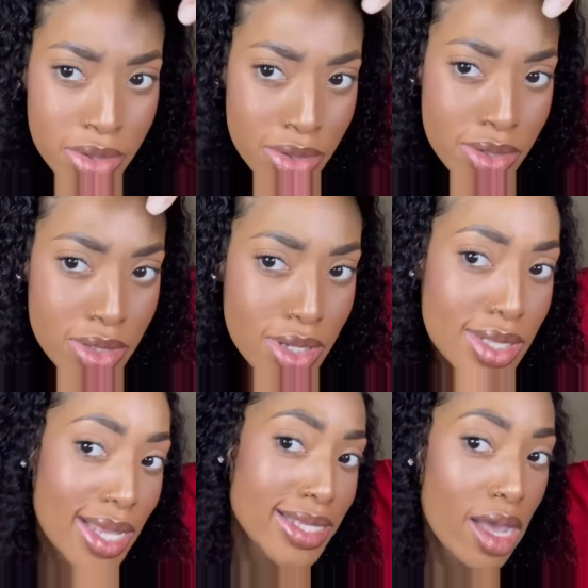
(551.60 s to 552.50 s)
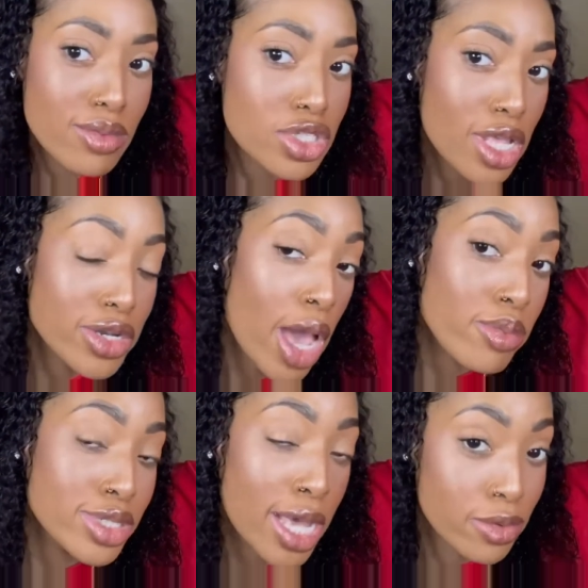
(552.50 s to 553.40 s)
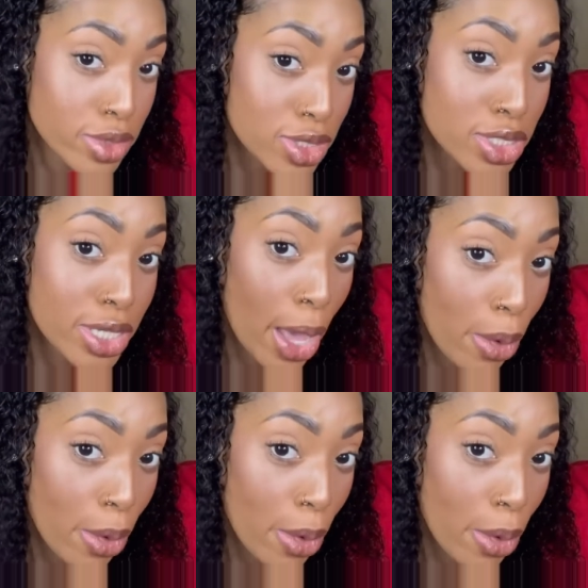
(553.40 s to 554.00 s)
looked like that was out the scalp.